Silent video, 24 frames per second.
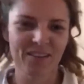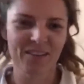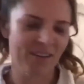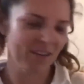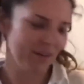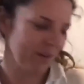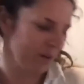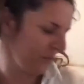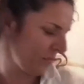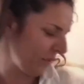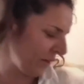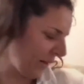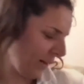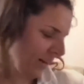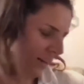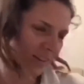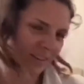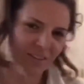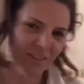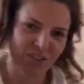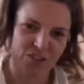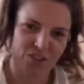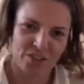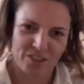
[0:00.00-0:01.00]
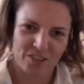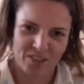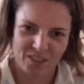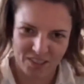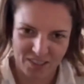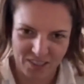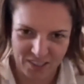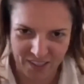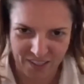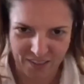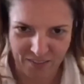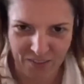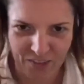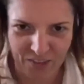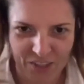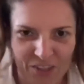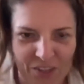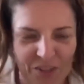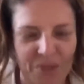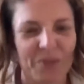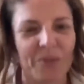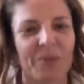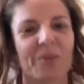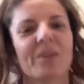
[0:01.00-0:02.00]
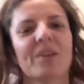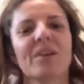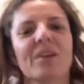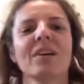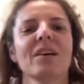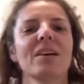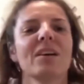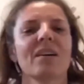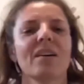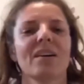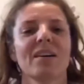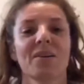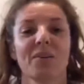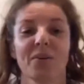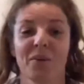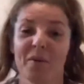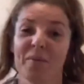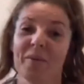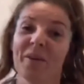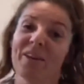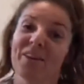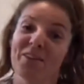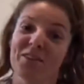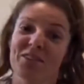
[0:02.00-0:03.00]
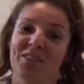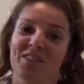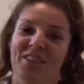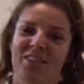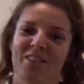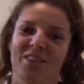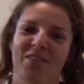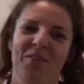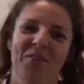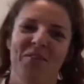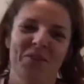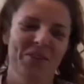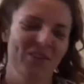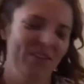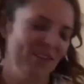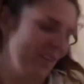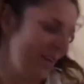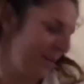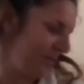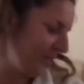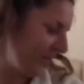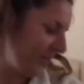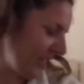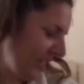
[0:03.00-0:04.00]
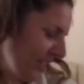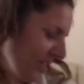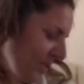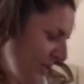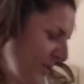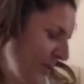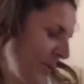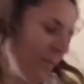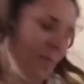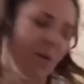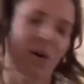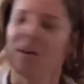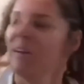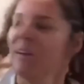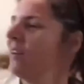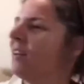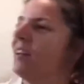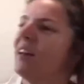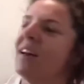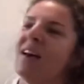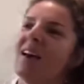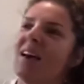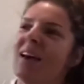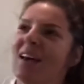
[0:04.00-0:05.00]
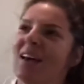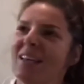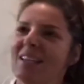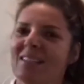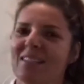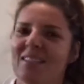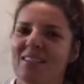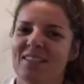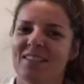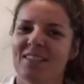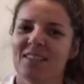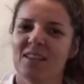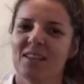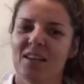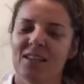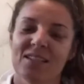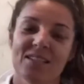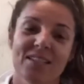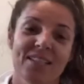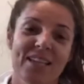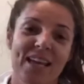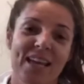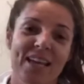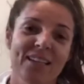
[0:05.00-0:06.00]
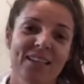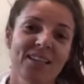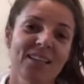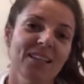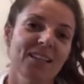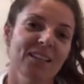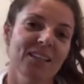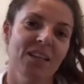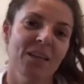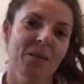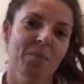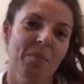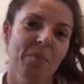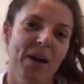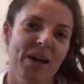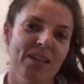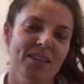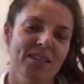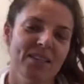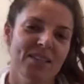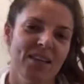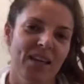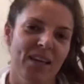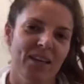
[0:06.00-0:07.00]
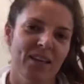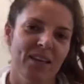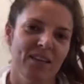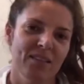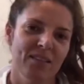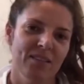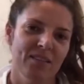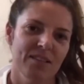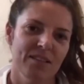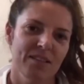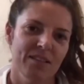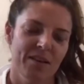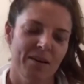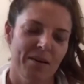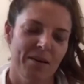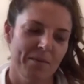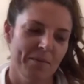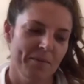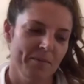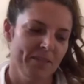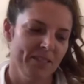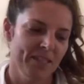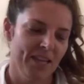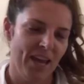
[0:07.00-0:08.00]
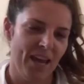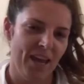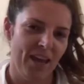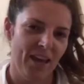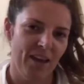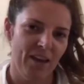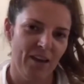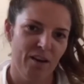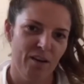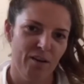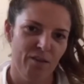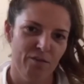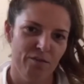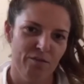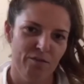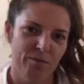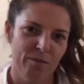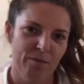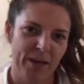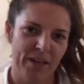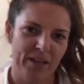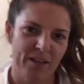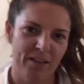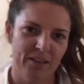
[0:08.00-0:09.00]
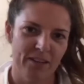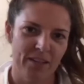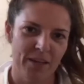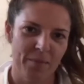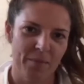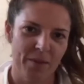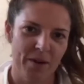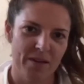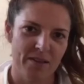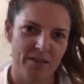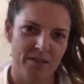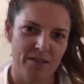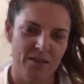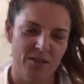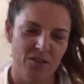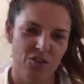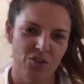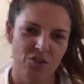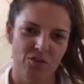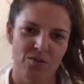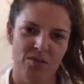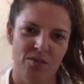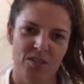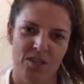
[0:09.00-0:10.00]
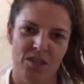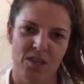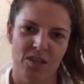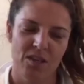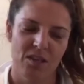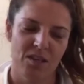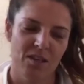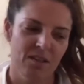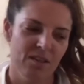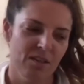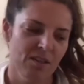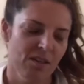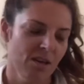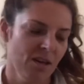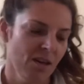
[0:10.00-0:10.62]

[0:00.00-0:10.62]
I'm back, just kind of giving you, or I'm here to give you a little update. So I'm on technically my second day of my colemas and the juicing, and